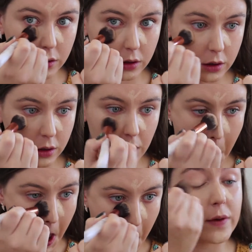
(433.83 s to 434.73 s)

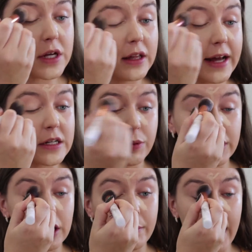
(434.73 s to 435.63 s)
I also like to bring
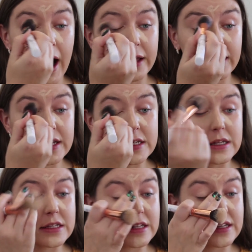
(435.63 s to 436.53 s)
it on my eyelids.
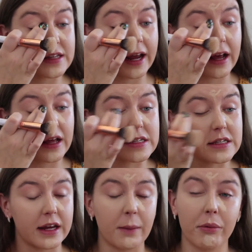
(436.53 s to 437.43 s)
It's like
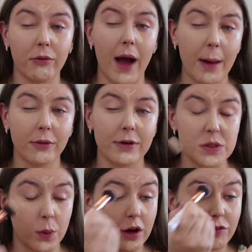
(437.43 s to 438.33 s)
a primer
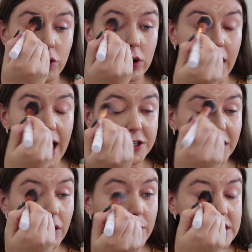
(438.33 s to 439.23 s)
as well for all
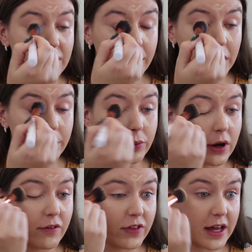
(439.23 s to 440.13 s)
eyeshadow and stuff I'm going to put
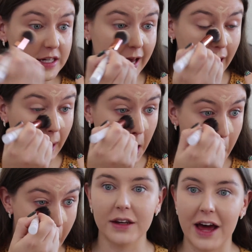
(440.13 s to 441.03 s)
on for that day.
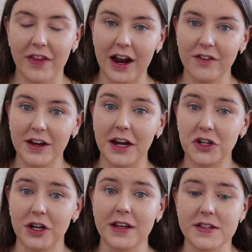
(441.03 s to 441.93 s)
Now that our
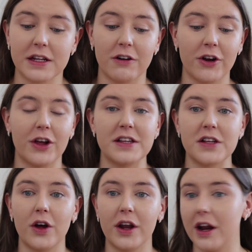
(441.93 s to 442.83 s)
foundation and concealer is
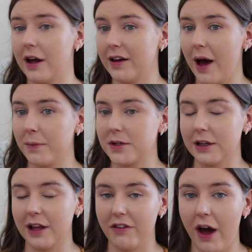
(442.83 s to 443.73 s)
on, and I
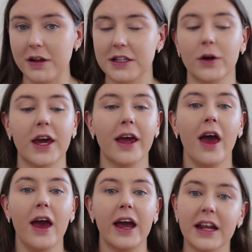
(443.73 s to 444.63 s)
absolutely love how it's looking,
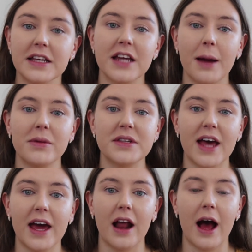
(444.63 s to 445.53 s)
it is time to
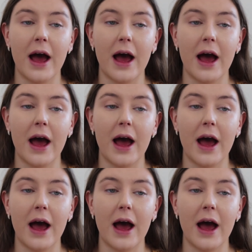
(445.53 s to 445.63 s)
set.